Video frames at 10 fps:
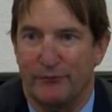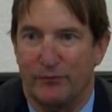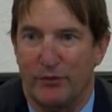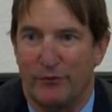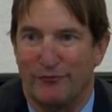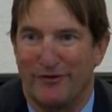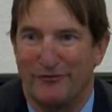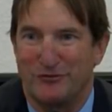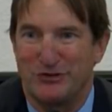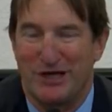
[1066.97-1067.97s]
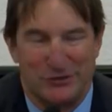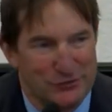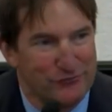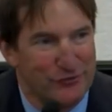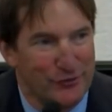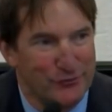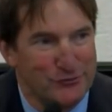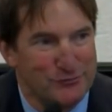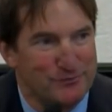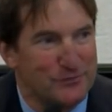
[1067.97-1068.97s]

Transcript: Well, she had two phones